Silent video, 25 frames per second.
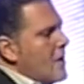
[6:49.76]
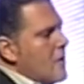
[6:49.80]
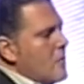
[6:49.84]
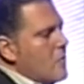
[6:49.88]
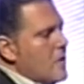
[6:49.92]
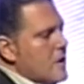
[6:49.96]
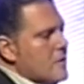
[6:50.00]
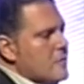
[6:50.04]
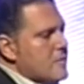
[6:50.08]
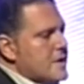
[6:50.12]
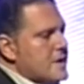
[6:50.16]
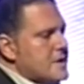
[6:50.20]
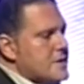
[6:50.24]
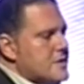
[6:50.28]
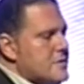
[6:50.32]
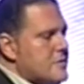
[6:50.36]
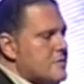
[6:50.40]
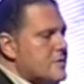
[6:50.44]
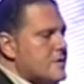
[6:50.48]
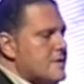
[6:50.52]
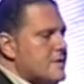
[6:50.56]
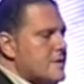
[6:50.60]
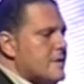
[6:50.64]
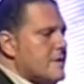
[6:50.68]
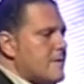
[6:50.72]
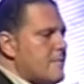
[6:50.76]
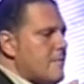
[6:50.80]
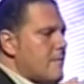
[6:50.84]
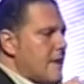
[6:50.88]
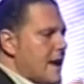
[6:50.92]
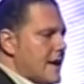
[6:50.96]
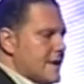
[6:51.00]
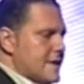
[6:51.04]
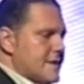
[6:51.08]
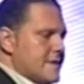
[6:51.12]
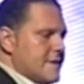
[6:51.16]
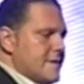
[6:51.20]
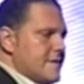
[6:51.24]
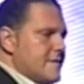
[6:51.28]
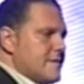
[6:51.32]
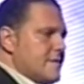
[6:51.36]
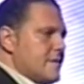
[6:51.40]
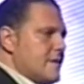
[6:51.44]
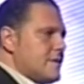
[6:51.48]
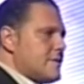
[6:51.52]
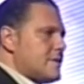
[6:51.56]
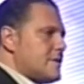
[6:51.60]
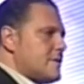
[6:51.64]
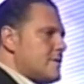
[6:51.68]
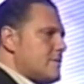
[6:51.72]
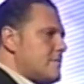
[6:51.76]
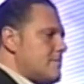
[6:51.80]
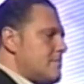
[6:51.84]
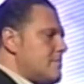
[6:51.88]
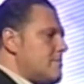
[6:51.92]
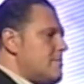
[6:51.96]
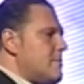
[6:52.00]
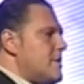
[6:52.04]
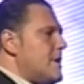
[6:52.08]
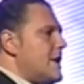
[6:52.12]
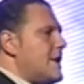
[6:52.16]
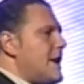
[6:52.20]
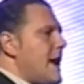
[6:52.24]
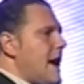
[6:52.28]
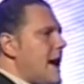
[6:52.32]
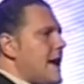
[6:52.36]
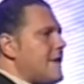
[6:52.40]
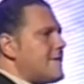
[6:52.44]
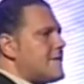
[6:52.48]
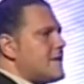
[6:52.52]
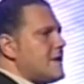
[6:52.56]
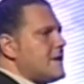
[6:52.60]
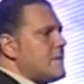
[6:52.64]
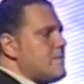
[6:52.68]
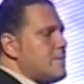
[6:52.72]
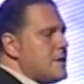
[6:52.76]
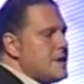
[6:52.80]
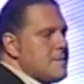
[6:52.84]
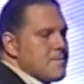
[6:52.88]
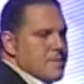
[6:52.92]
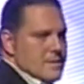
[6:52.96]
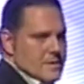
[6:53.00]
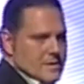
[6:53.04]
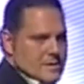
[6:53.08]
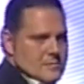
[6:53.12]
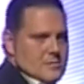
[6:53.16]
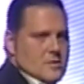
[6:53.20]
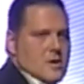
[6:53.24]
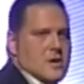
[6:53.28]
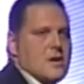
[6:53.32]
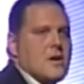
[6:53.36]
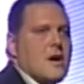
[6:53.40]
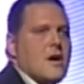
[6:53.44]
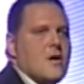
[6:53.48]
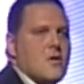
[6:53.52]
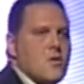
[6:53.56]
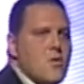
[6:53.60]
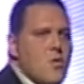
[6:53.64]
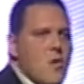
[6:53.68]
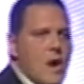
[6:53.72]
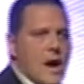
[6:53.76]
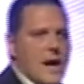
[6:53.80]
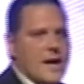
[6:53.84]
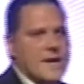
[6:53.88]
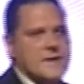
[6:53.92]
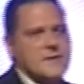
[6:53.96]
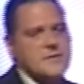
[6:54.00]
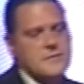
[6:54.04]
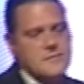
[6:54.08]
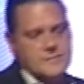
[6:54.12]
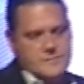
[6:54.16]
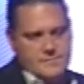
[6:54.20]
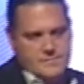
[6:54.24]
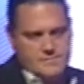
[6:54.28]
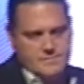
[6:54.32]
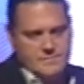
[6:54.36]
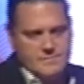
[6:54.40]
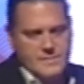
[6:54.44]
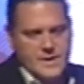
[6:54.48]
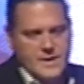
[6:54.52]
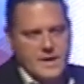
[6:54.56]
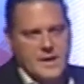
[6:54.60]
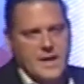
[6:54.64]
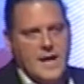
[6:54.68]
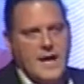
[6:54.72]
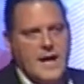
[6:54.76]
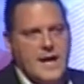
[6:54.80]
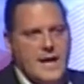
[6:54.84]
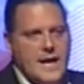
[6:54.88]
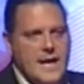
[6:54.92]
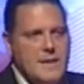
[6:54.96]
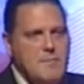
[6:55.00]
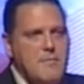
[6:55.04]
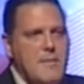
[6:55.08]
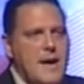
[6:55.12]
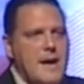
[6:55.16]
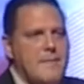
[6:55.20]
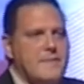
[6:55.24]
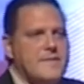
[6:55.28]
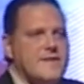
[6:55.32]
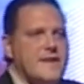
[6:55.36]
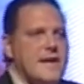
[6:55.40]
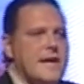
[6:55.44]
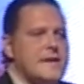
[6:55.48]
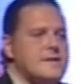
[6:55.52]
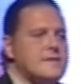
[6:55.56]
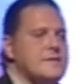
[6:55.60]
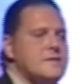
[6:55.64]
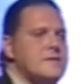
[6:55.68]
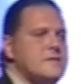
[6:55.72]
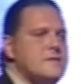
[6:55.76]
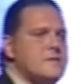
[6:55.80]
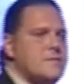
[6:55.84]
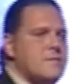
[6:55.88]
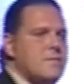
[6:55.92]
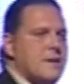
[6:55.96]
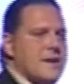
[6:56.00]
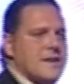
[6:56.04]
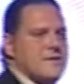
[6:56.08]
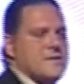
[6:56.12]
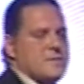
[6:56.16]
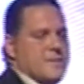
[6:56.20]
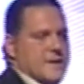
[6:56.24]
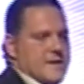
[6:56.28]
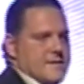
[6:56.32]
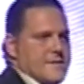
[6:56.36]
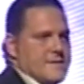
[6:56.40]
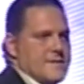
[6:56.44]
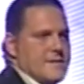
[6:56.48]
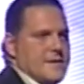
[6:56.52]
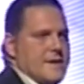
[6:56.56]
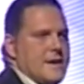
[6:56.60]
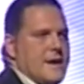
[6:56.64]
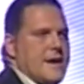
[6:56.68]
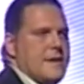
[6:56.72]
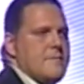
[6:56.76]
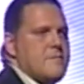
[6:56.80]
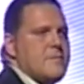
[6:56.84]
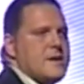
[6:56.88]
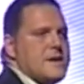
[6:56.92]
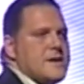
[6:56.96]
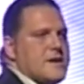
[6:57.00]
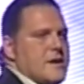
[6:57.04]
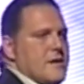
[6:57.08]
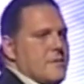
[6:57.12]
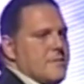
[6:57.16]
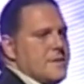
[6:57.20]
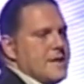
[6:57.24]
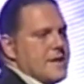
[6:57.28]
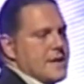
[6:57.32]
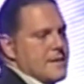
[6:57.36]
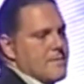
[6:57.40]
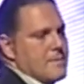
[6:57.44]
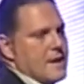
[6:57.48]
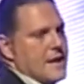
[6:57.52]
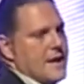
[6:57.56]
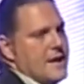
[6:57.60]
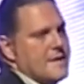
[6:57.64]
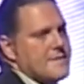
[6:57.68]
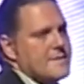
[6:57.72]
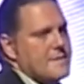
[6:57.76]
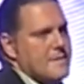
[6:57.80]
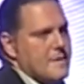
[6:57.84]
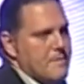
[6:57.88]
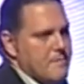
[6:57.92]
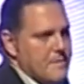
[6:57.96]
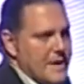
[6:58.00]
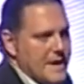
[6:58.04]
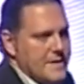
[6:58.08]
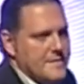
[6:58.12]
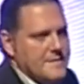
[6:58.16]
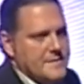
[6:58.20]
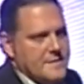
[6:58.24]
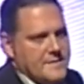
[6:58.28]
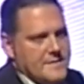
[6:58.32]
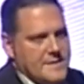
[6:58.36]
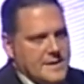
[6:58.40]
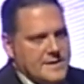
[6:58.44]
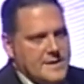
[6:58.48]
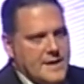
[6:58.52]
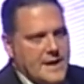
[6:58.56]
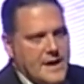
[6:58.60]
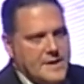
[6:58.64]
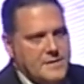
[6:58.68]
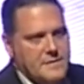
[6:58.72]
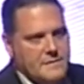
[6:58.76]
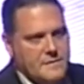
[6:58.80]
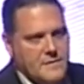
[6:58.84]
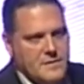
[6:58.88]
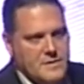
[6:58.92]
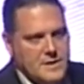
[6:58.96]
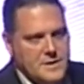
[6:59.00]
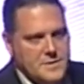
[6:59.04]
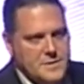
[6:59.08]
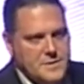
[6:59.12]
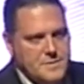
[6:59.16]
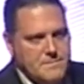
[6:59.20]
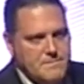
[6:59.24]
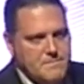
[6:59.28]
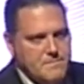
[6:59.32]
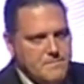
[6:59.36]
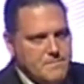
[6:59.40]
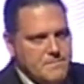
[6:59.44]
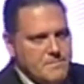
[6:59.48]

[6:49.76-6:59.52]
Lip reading: where we took market research and asking people, who are you? And map that to placements and build our media plans based on that kind of knowledge.